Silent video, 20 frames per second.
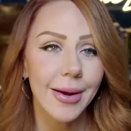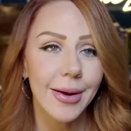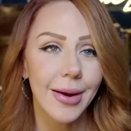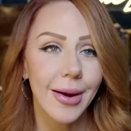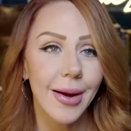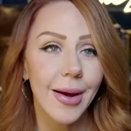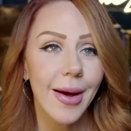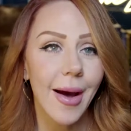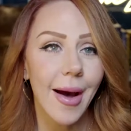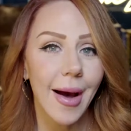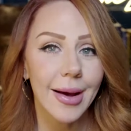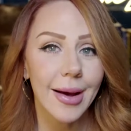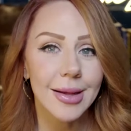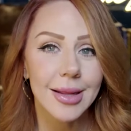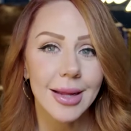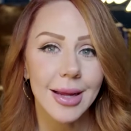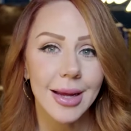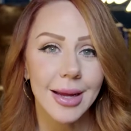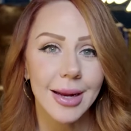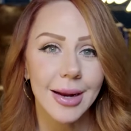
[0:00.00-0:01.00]
He I
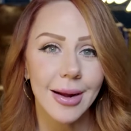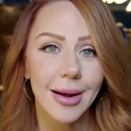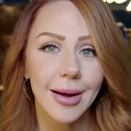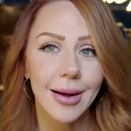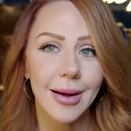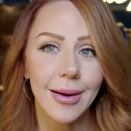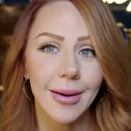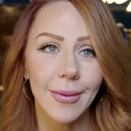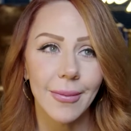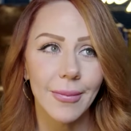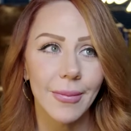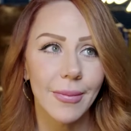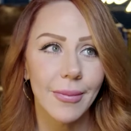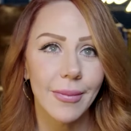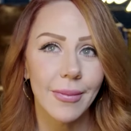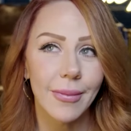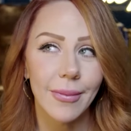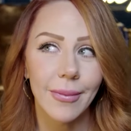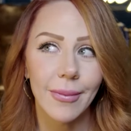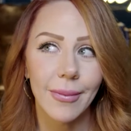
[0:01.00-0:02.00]
said uh
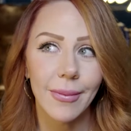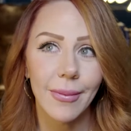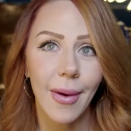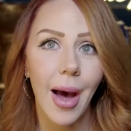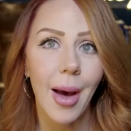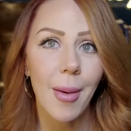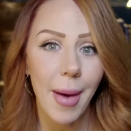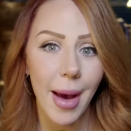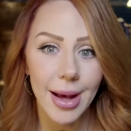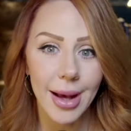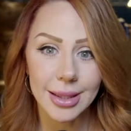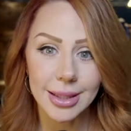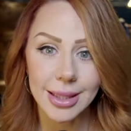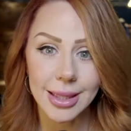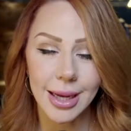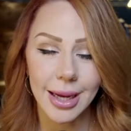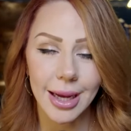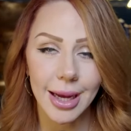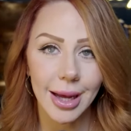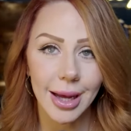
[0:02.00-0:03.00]
I'm
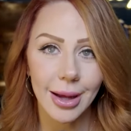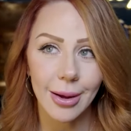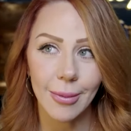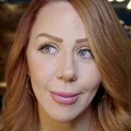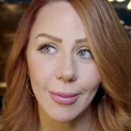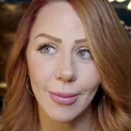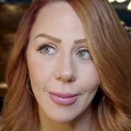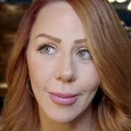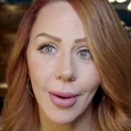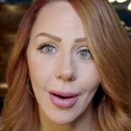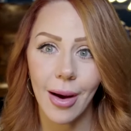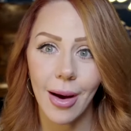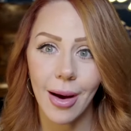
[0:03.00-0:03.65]
asking him